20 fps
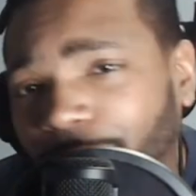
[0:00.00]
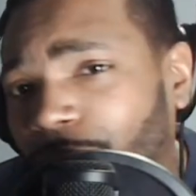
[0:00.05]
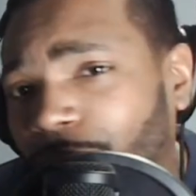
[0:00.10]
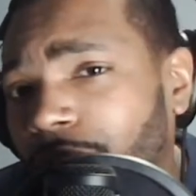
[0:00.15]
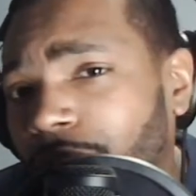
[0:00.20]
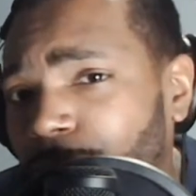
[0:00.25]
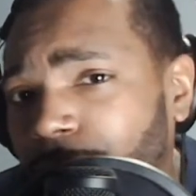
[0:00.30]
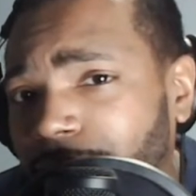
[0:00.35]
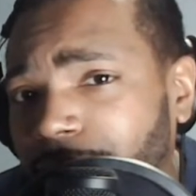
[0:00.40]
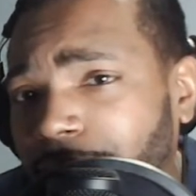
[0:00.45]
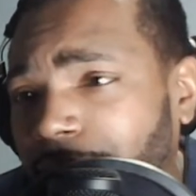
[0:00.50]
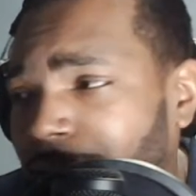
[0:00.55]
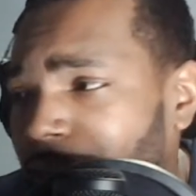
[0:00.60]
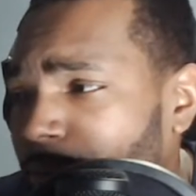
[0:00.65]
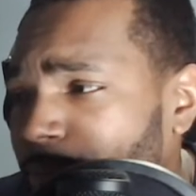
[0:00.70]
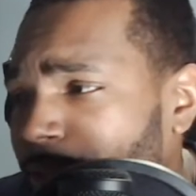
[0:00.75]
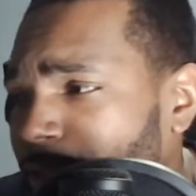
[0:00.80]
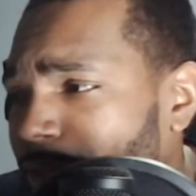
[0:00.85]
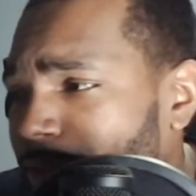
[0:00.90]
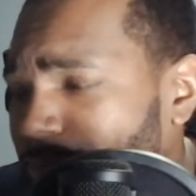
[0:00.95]
wrong with that. I
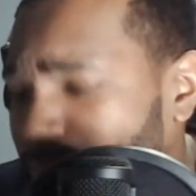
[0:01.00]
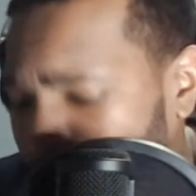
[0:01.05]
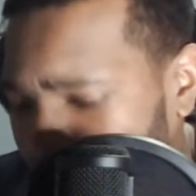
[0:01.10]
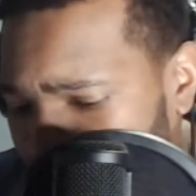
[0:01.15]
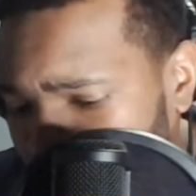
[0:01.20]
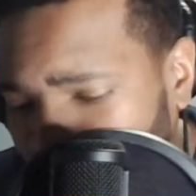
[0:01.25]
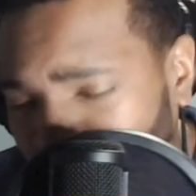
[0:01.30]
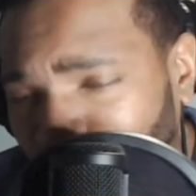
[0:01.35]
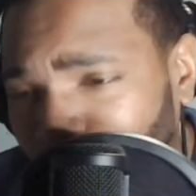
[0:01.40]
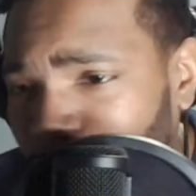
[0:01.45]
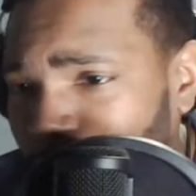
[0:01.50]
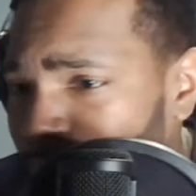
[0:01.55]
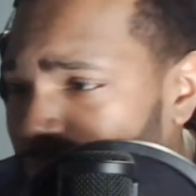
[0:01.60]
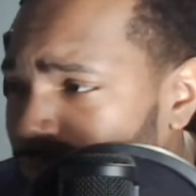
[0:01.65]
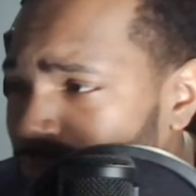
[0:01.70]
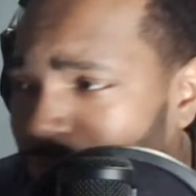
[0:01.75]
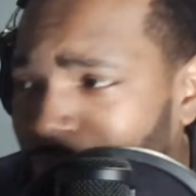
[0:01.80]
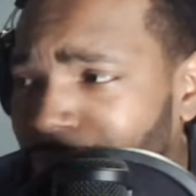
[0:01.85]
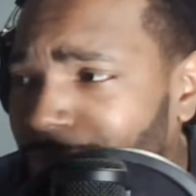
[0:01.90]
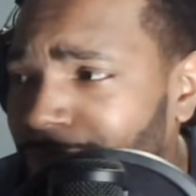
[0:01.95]
mean, you know,
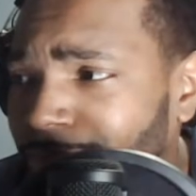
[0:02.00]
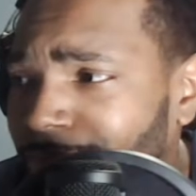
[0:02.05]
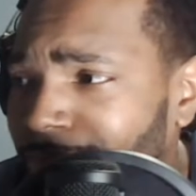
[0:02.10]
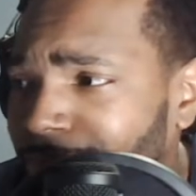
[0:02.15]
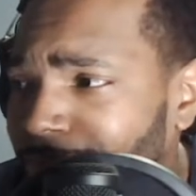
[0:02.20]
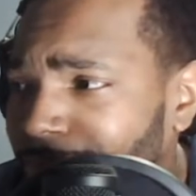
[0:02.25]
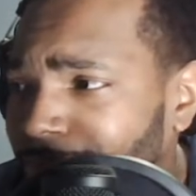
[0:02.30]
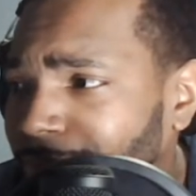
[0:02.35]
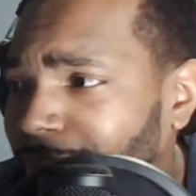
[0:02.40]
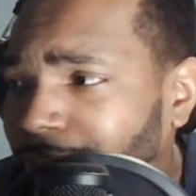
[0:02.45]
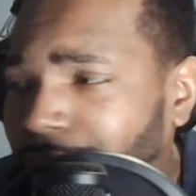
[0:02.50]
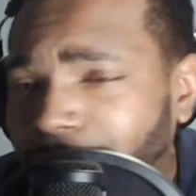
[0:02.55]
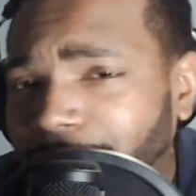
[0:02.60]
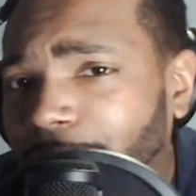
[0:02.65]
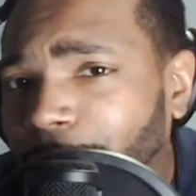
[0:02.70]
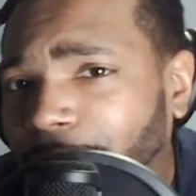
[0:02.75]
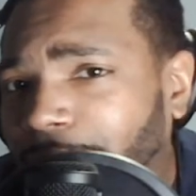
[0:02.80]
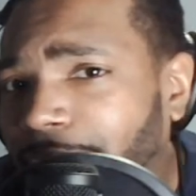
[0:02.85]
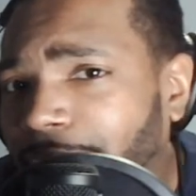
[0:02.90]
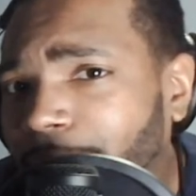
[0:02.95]
like, think
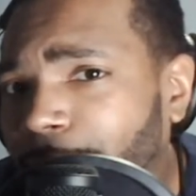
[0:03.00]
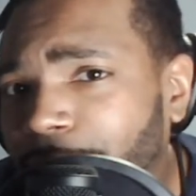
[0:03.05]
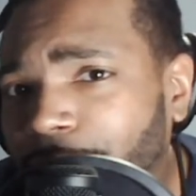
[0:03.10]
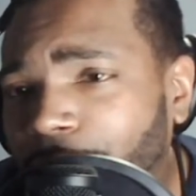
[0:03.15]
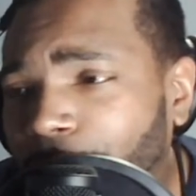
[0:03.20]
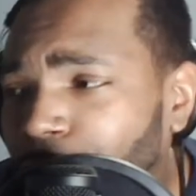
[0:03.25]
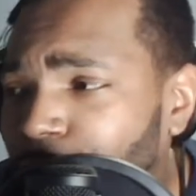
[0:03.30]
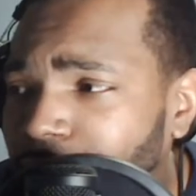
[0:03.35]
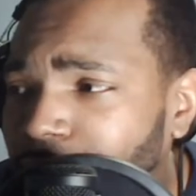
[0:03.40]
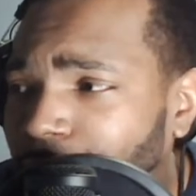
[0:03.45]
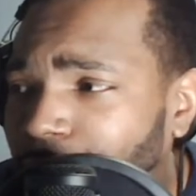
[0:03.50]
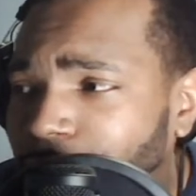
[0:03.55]
about it. I could be almost at